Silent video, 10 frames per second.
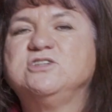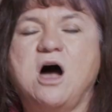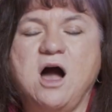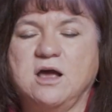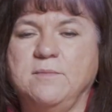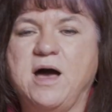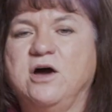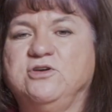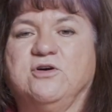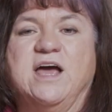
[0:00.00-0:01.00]
talk
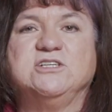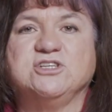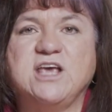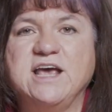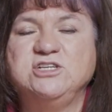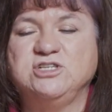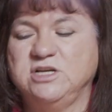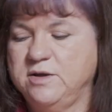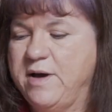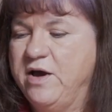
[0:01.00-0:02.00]
about your
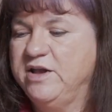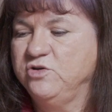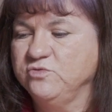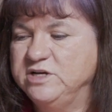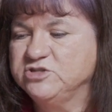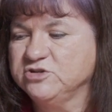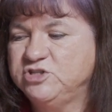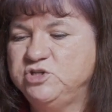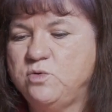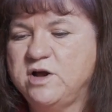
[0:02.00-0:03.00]
education, about any
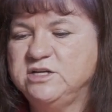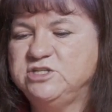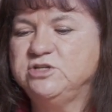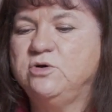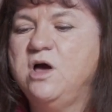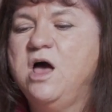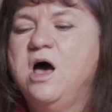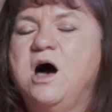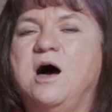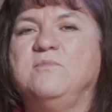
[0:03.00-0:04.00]
research you want to do,
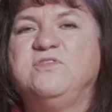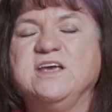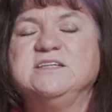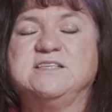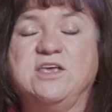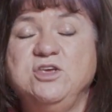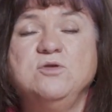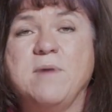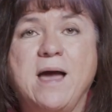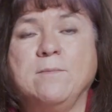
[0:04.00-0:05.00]
things that
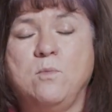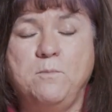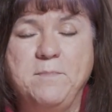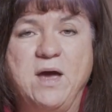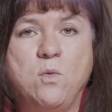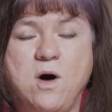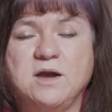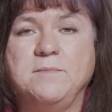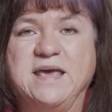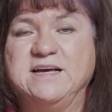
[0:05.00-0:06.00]
you might
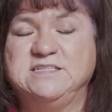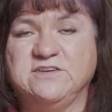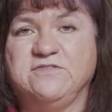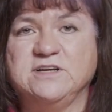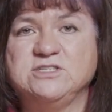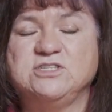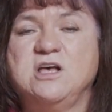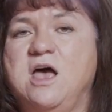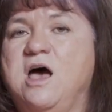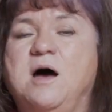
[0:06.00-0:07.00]
want to make a difference.
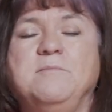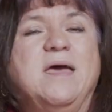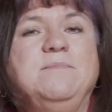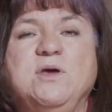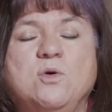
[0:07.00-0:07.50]
Maybe